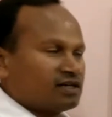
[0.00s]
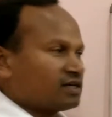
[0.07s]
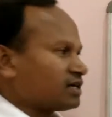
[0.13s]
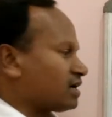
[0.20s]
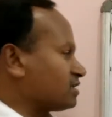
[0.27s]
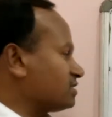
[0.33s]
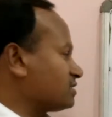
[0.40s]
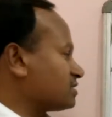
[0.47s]

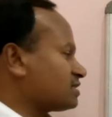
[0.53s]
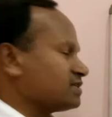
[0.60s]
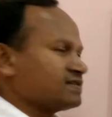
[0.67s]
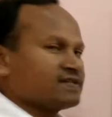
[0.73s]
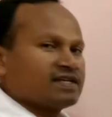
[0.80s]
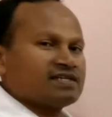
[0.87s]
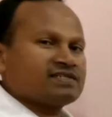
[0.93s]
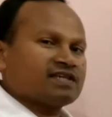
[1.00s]
Transistor is
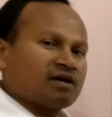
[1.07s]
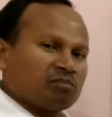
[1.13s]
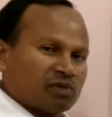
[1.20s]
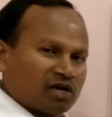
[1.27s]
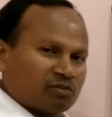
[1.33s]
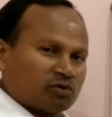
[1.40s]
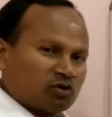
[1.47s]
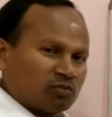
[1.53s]
an
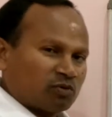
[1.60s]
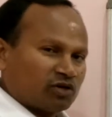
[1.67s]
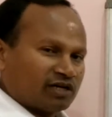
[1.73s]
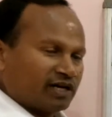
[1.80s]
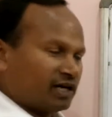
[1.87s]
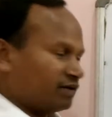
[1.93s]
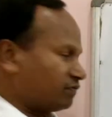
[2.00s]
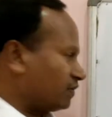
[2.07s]
example of two-port
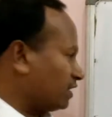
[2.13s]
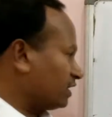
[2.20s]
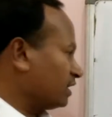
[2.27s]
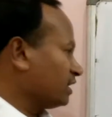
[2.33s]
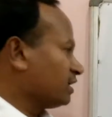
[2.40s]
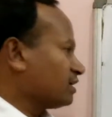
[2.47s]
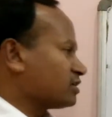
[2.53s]
network.